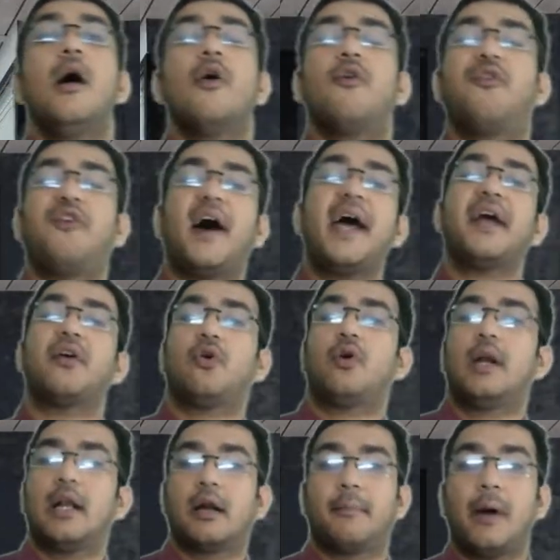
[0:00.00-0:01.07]
5
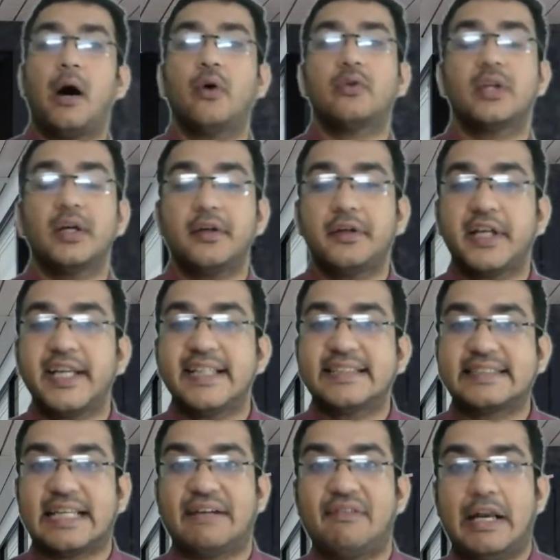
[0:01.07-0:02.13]
crore and above,
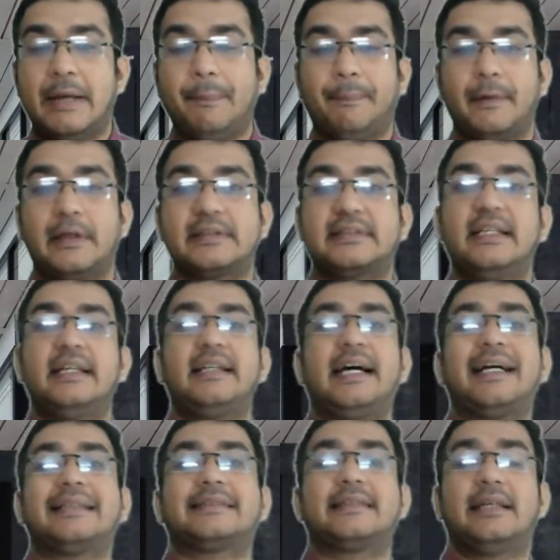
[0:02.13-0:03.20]
37%
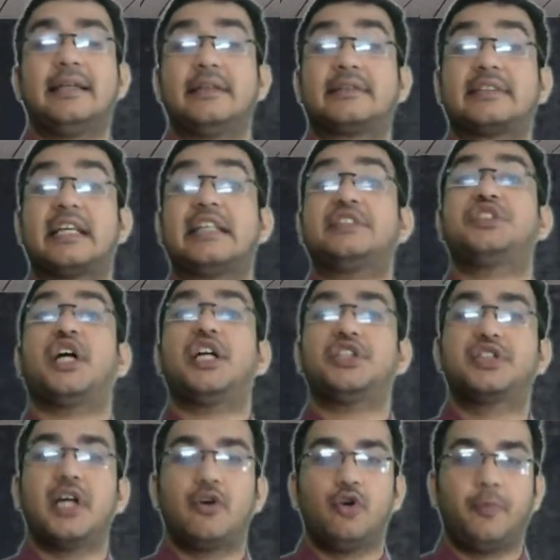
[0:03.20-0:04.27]
tax, surcharge
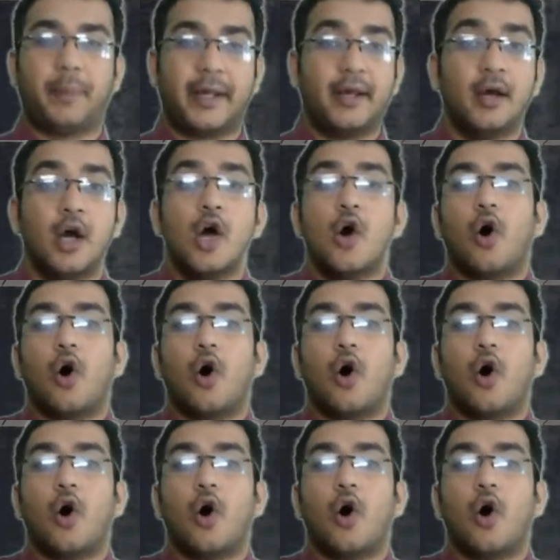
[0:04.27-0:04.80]
they have to pay.